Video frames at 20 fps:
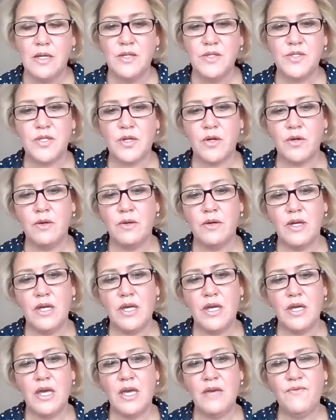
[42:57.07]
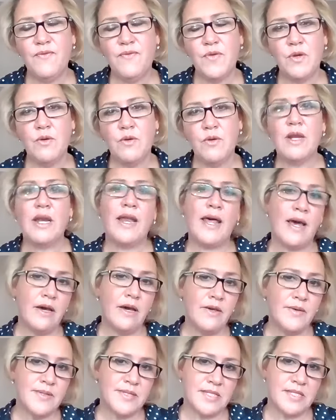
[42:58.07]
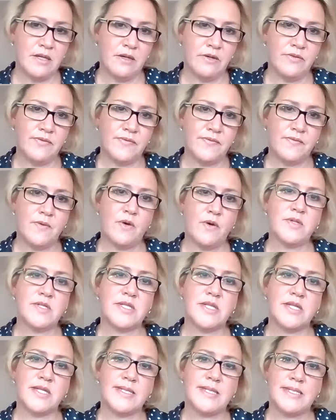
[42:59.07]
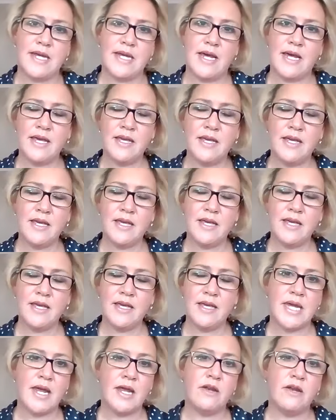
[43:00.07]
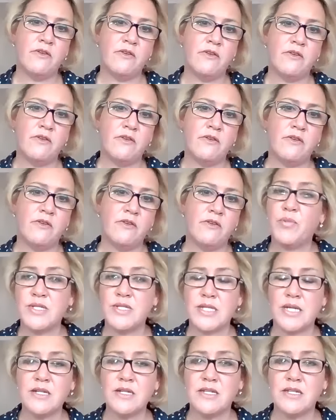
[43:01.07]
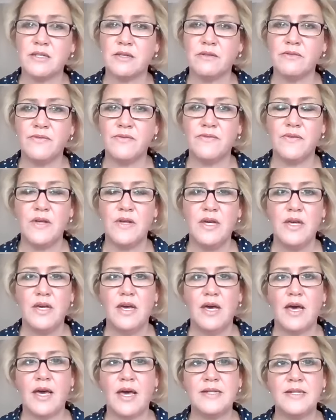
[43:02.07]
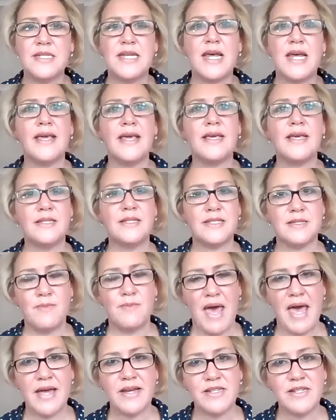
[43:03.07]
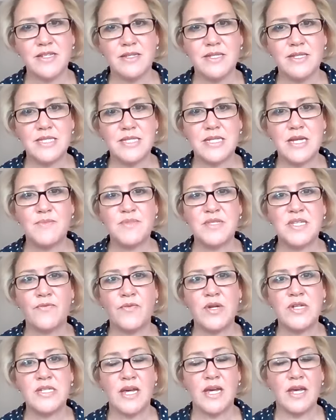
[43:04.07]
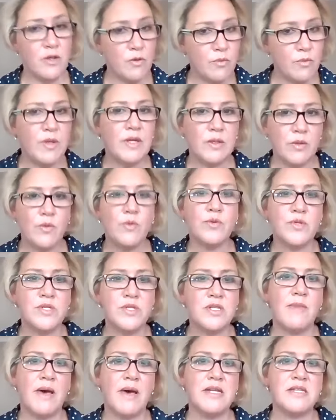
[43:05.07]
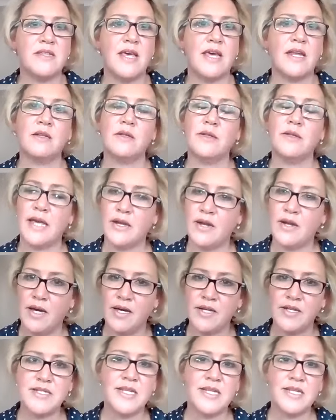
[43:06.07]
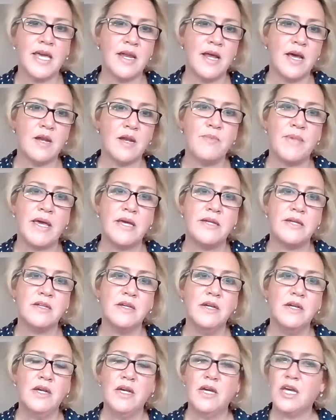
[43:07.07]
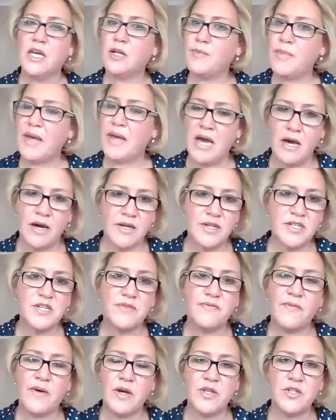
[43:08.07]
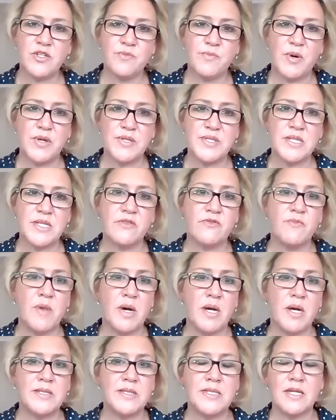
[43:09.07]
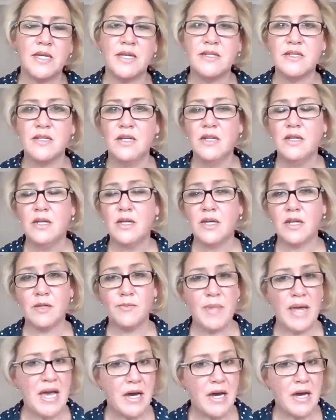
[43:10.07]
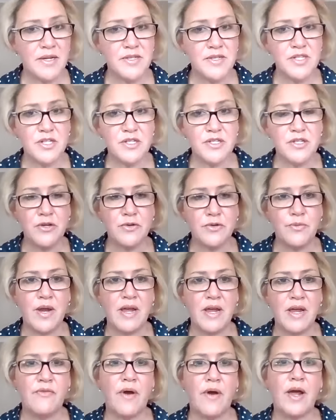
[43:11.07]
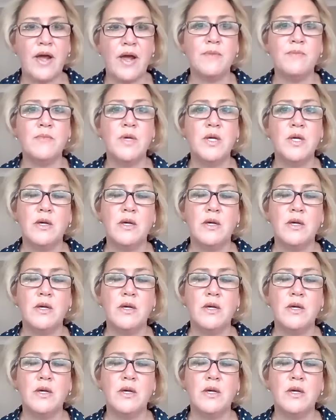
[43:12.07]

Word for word: So if you allow yourself not to stay routine of being productive, and taking some action steps every day, you will automate to that. It'll get harder to get out of bed. It'll be harder to find your positive mindset. It'll be harder to do your reframe.